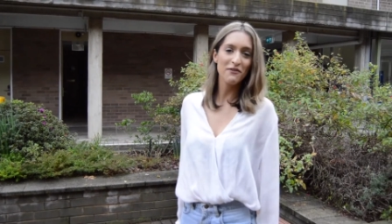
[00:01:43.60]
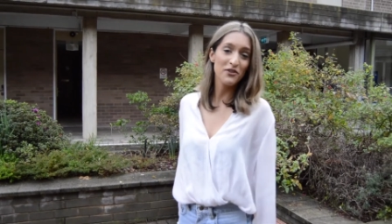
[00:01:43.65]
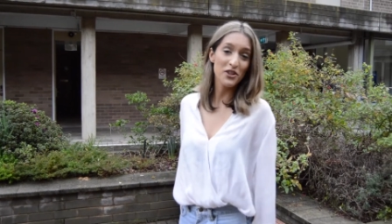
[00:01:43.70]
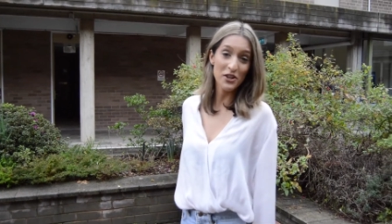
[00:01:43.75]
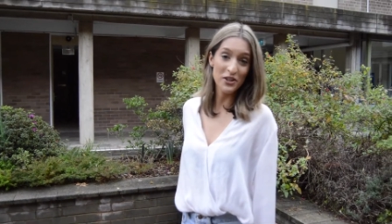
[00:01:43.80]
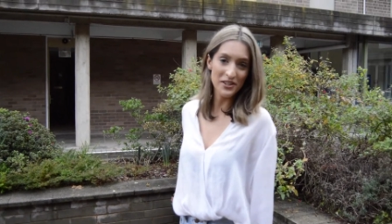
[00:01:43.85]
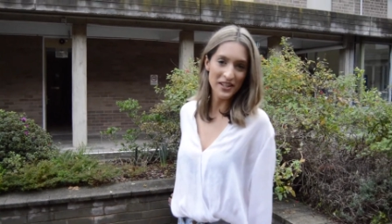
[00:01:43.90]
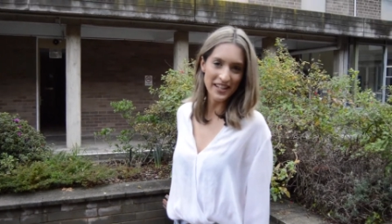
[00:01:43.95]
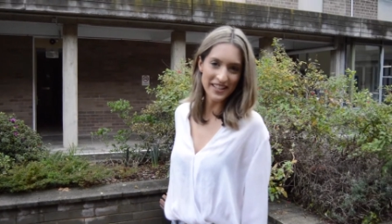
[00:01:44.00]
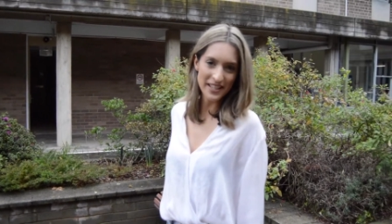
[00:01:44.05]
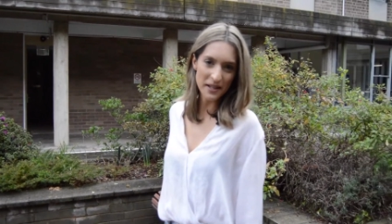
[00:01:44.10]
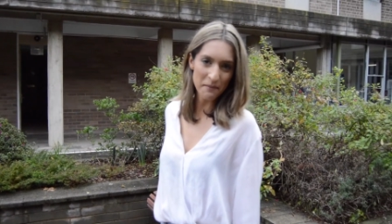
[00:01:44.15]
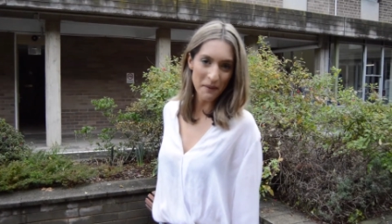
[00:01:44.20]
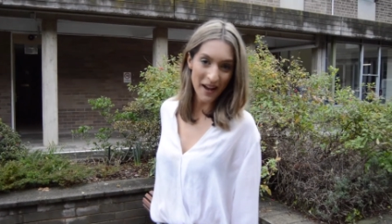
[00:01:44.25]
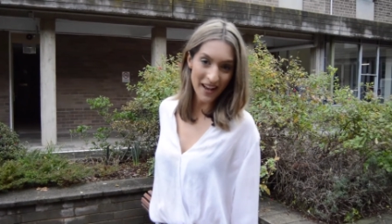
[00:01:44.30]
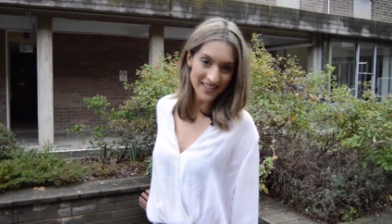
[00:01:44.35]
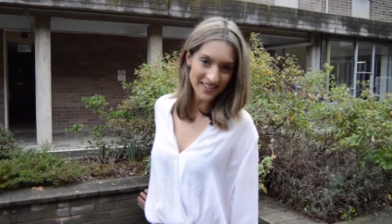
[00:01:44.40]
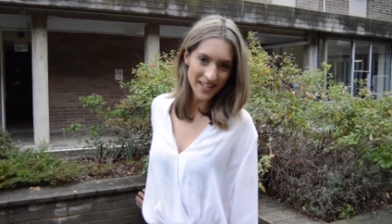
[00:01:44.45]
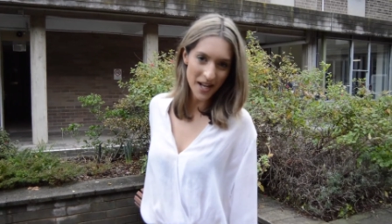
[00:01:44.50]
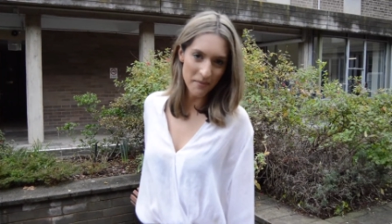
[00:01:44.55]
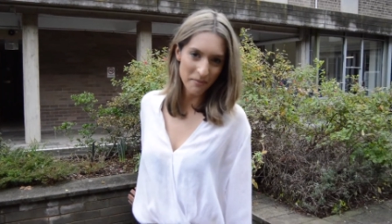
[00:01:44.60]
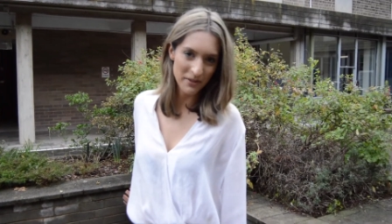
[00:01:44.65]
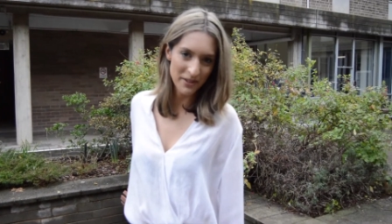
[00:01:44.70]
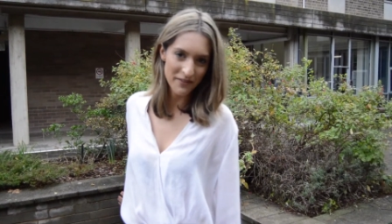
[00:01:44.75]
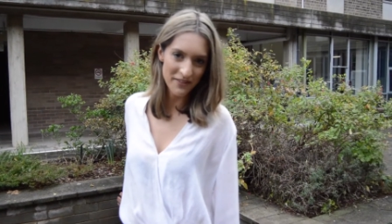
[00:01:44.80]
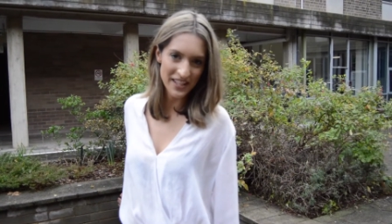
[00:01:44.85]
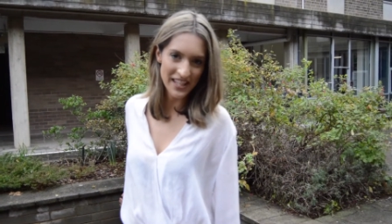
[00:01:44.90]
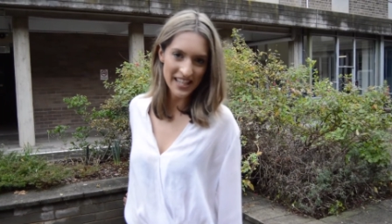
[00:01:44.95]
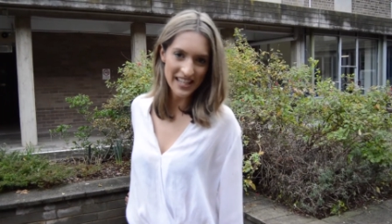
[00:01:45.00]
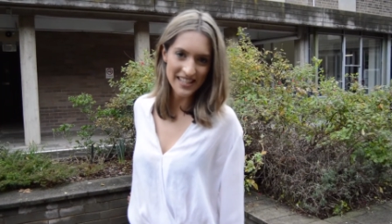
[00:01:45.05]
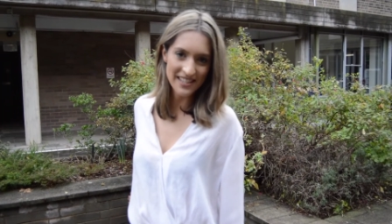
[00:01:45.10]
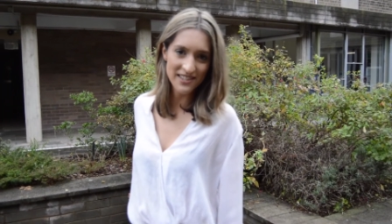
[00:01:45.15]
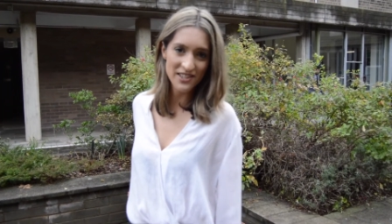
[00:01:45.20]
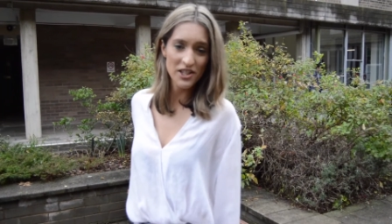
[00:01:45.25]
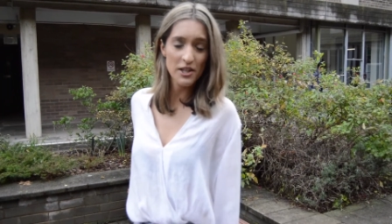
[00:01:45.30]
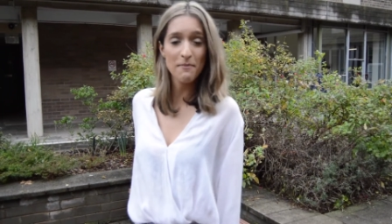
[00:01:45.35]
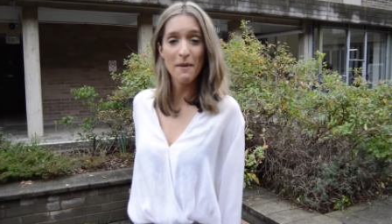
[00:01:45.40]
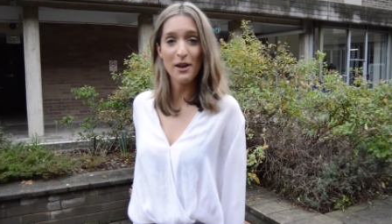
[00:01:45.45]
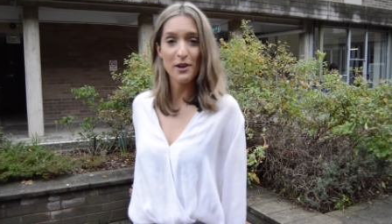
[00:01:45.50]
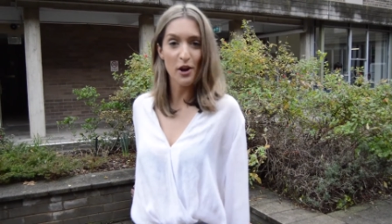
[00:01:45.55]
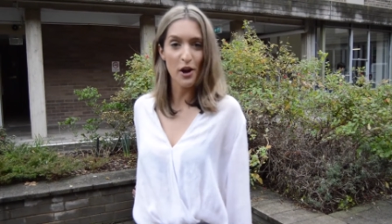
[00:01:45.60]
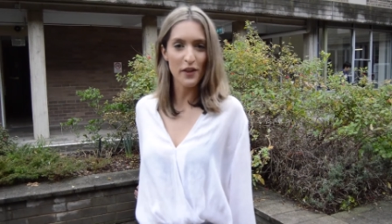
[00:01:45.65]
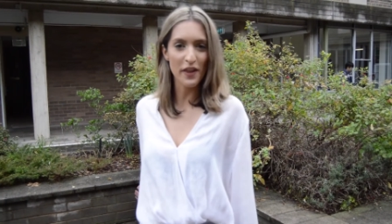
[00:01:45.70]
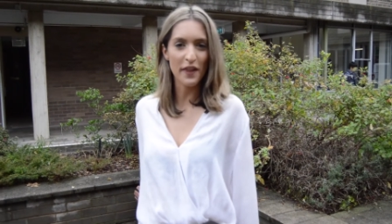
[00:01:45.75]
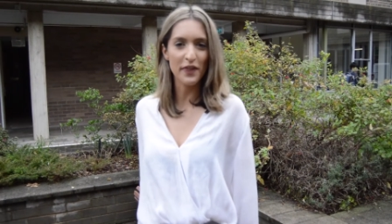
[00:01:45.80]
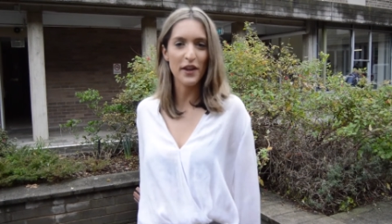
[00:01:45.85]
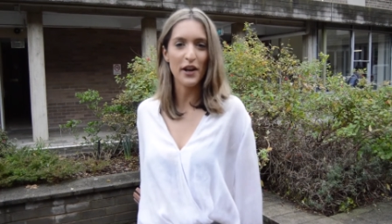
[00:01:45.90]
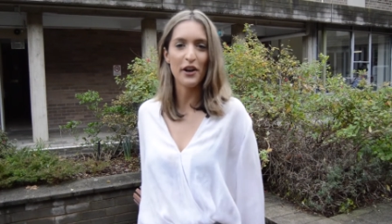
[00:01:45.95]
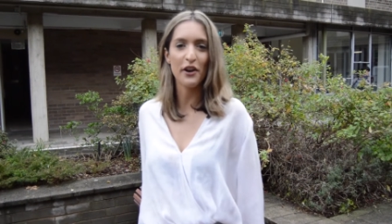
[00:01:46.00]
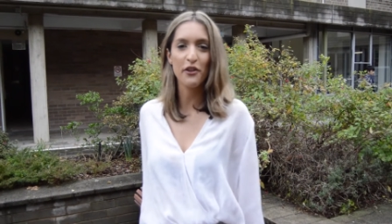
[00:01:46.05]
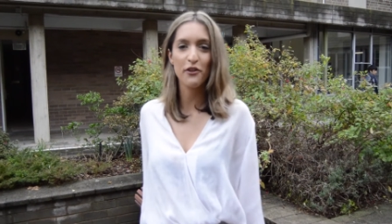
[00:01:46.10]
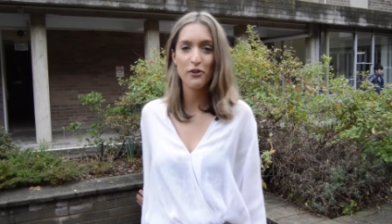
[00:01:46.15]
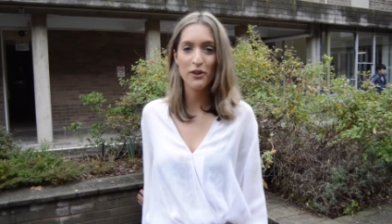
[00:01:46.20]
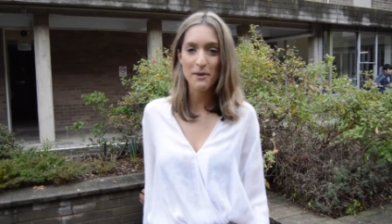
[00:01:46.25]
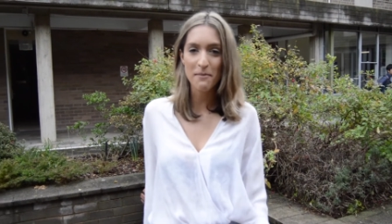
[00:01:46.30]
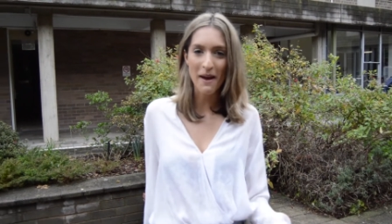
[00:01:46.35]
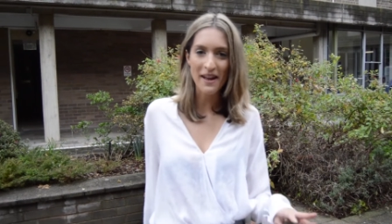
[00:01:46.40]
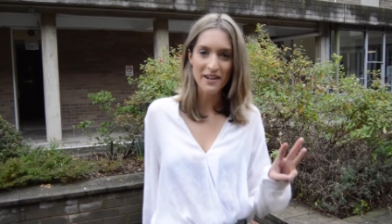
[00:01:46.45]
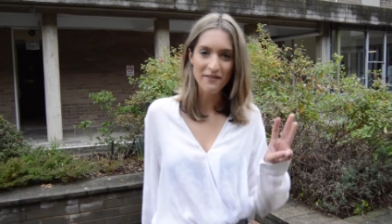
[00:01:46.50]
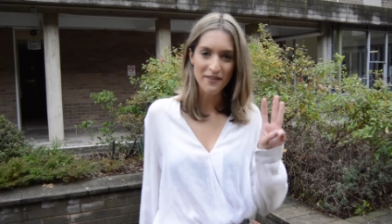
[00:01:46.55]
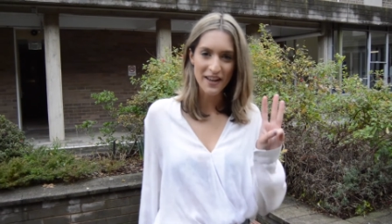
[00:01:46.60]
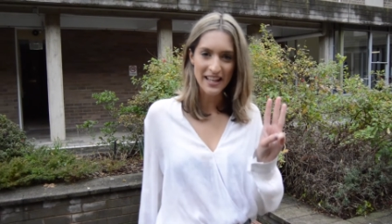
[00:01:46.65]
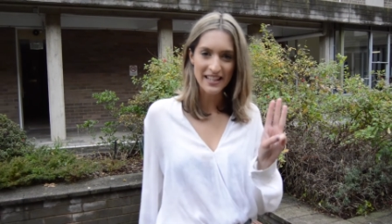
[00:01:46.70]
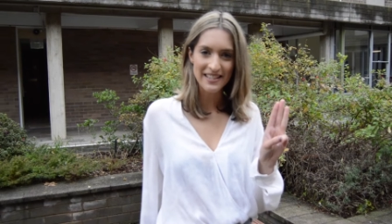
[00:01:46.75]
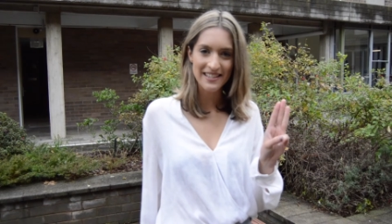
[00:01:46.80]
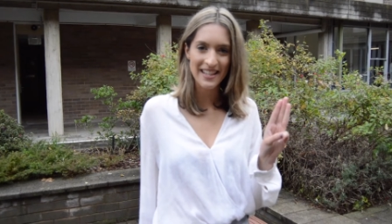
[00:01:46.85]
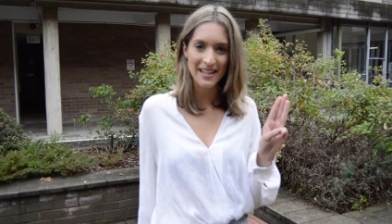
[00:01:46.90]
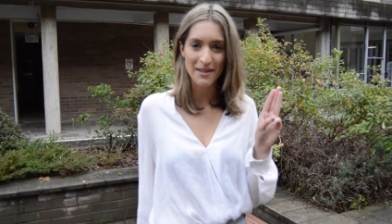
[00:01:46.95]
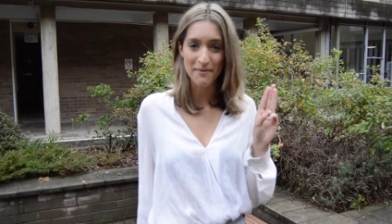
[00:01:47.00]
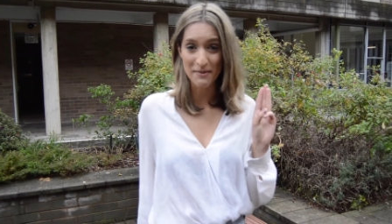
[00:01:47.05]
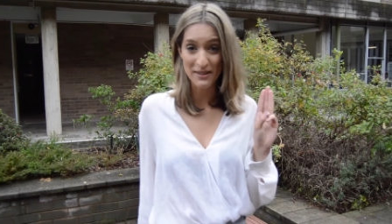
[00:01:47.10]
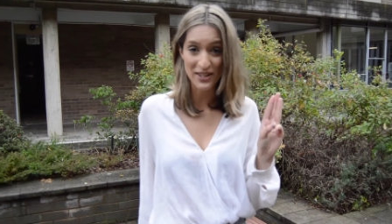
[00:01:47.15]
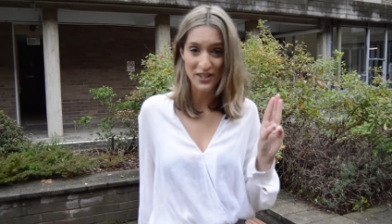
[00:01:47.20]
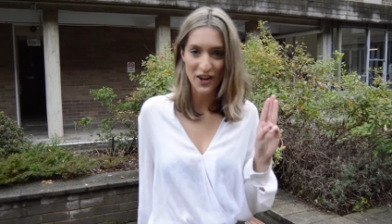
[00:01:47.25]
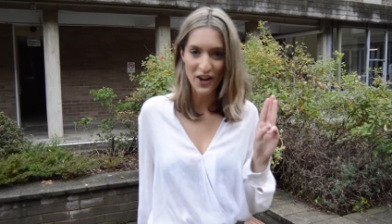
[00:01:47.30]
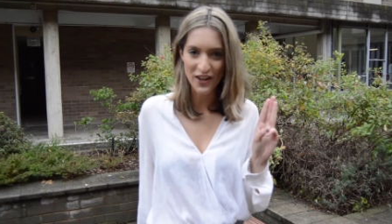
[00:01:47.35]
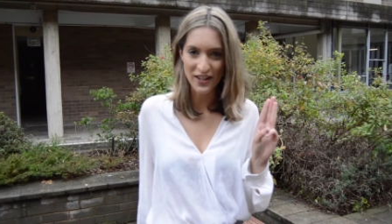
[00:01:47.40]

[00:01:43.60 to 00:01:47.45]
tuned into the past couple of years, you may know that there are three main events in Mr.